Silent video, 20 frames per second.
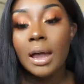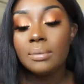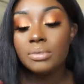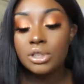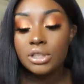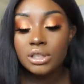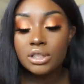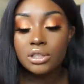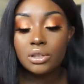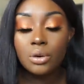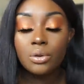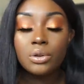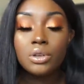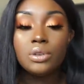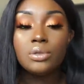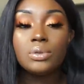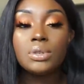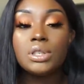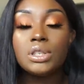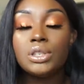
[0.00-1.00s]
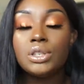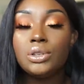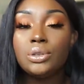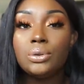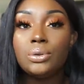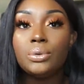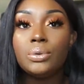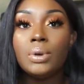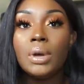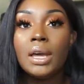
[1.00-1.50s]
I'm just so used
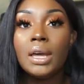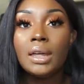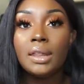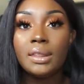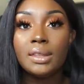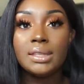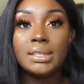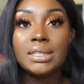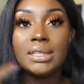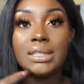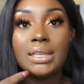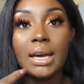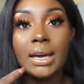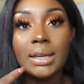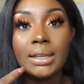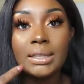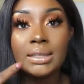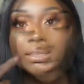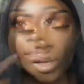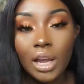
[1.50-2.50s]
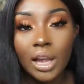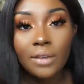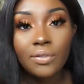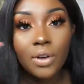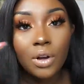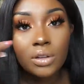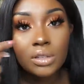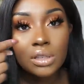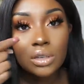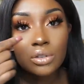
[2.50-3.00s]
to the studs. I've
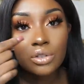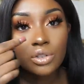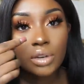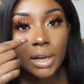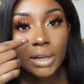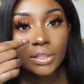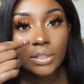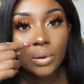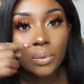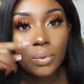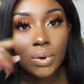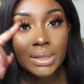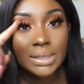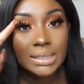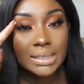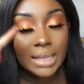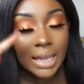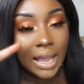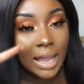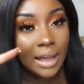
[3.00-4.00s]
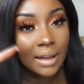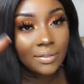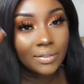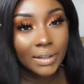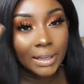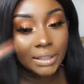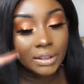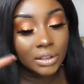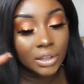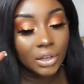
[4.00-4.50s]
also tried the ones that have
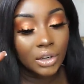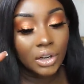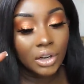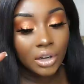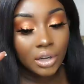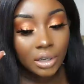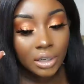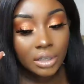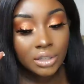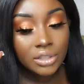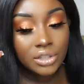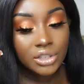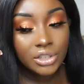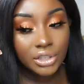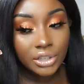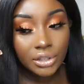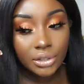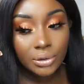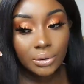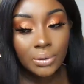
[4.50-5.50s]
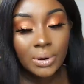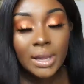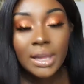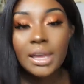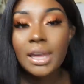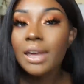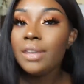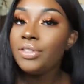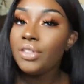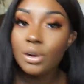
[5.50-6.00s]
like the hook too,
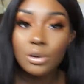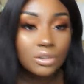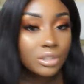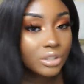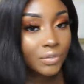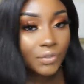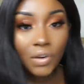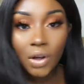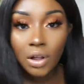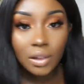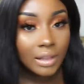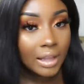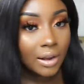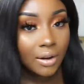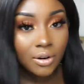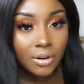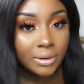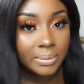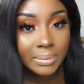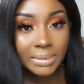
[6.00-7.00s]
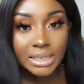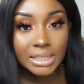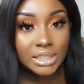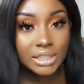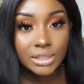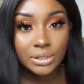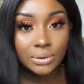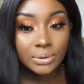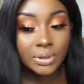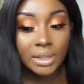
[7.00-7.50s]
and those fall out on me
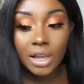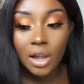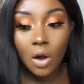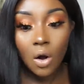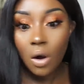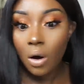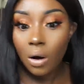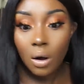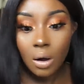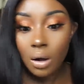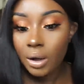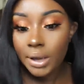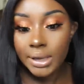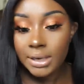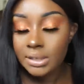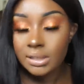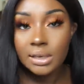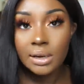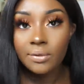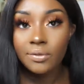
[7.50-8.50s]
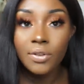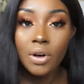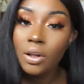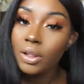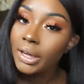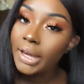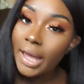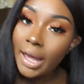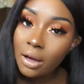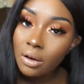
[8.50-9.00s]
too. They all end up
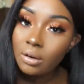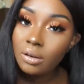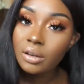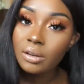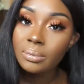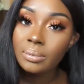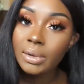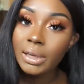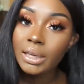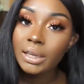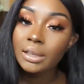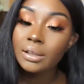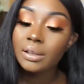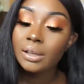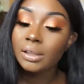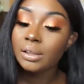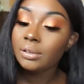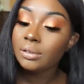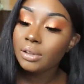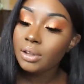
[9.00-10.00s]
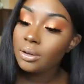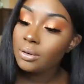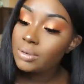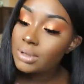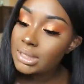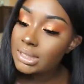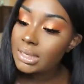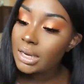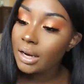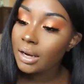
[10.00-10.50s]
falling out on me. I don't know
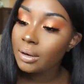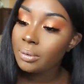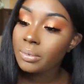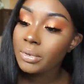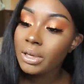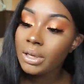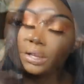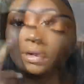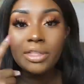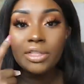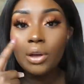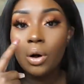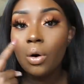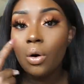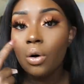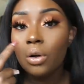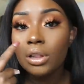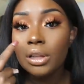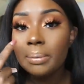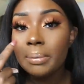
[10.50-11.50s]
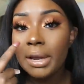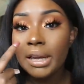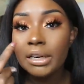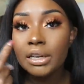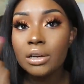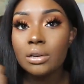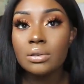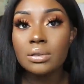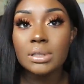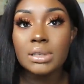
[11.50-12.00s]
what's up. But the hole in my
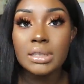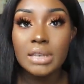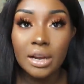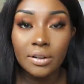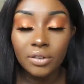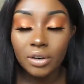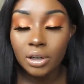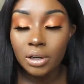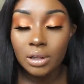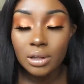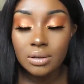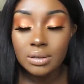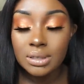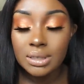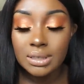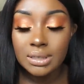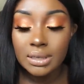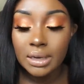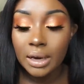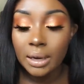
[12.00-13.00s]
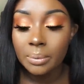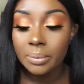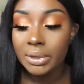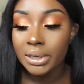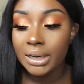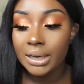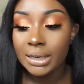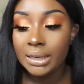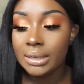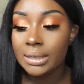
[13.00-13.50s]
nose never closes up
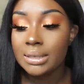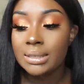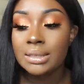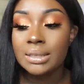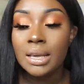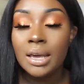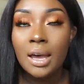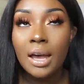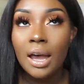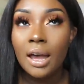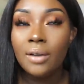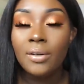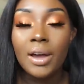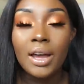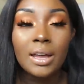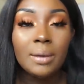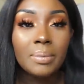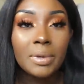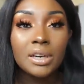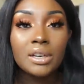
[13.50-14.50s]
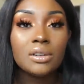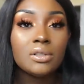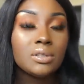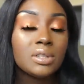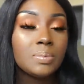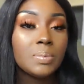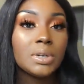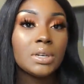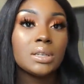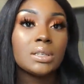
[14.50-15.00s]
because I've had my
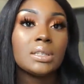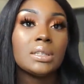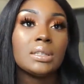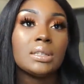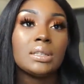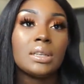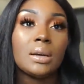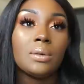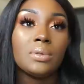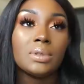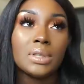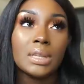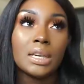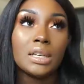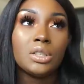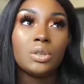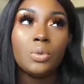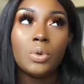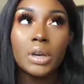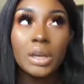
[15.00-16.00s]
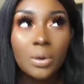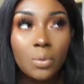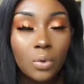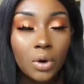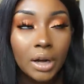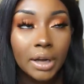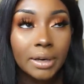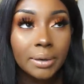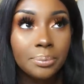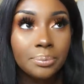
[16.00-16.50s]
nose pierced since I was like
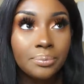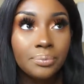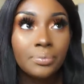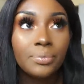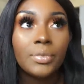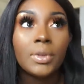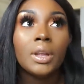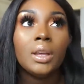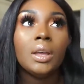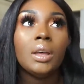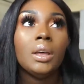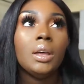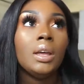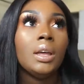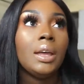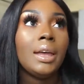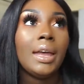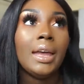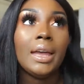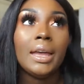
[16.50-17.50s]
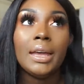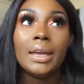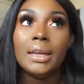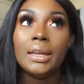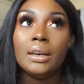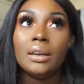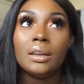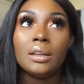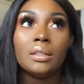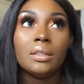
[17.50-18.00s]
21.
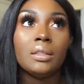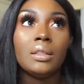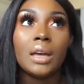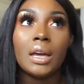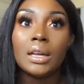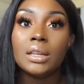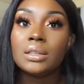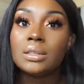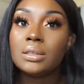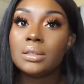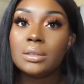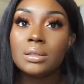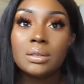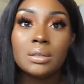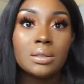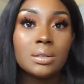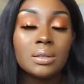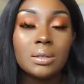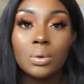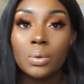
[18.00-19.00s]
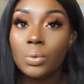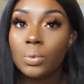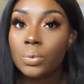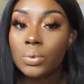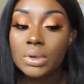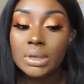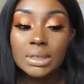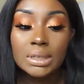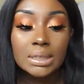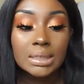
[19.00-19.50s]
And that
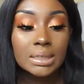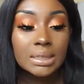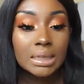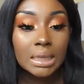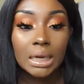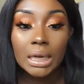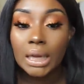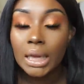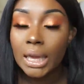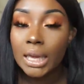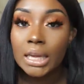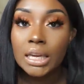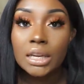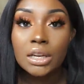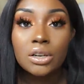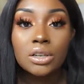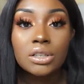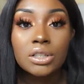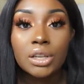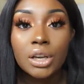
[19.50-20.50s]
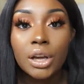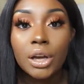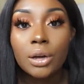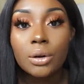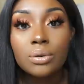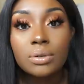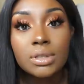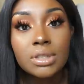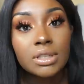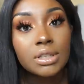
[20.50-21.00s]
was like 8 years
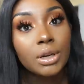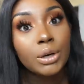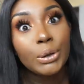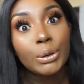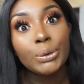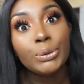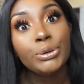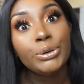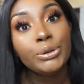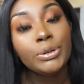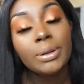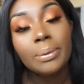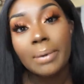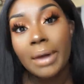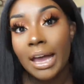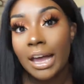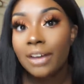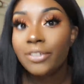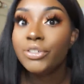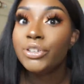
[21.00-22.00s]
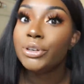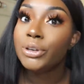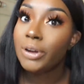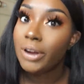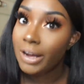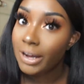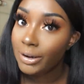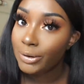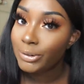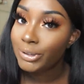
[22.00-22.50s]
ago, so do the math. You know
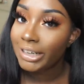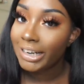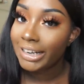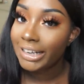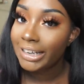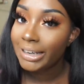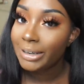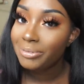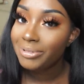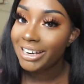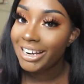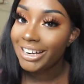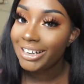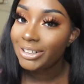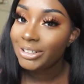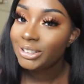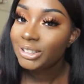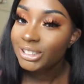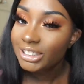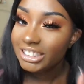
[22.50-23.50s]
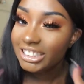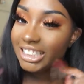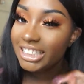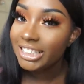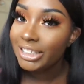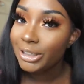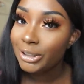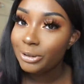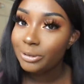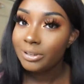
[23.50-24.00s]
how old I am now. You
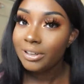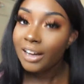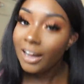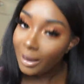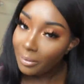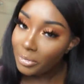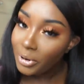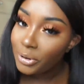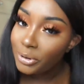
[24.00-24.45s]
know, I'm